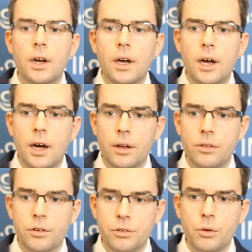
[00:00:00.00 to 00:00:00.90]

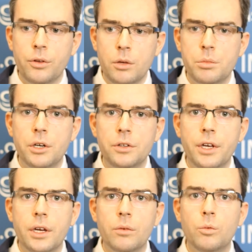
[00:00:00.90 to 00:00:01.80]
They're slowly
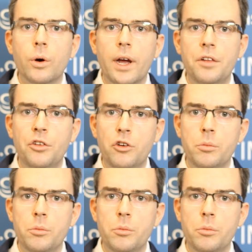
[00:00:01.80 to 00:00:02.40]
building warheads that